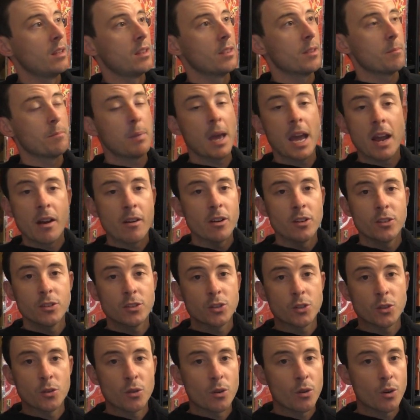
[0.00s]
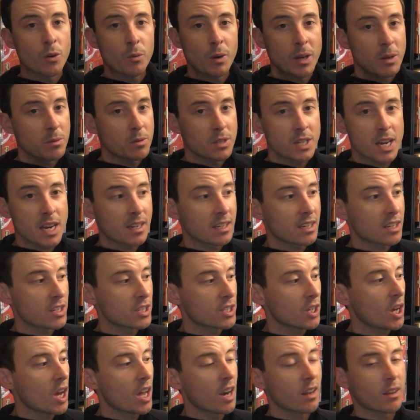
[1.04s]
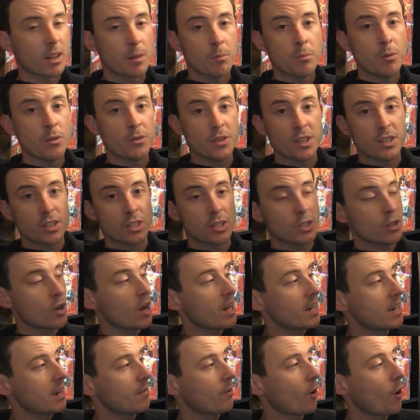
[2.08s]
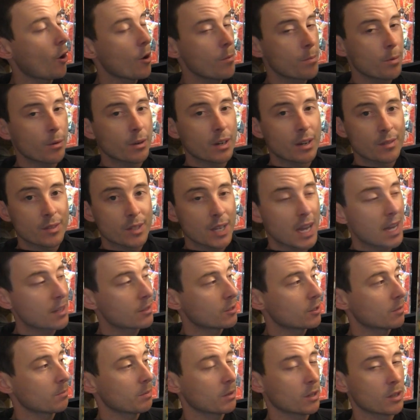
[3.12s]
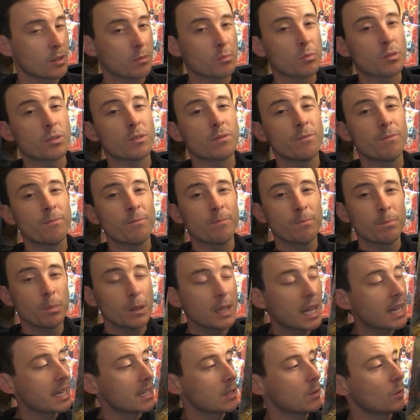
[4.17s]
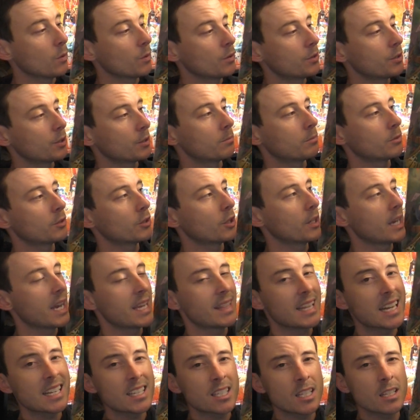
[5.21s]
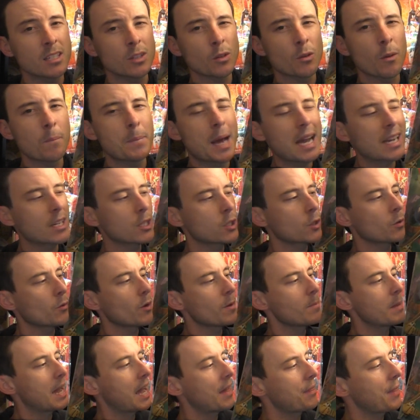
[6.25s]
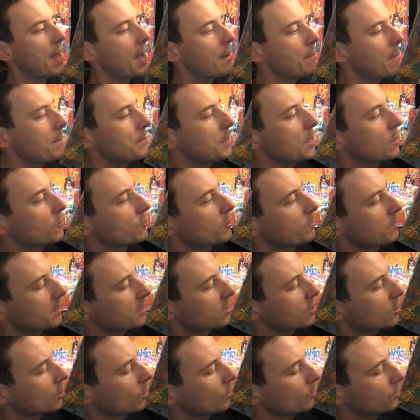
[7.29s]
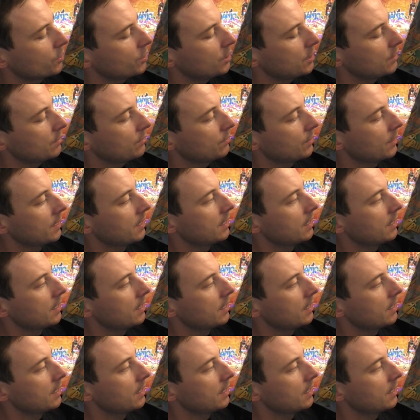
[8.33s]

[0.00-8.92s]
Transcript: the parents, or when he was younger, decided I'm going to put this aside, never open or never touch it, because it was bloody awesome. So yeah, that's the sort of backstory about that one, Belgium exclusive.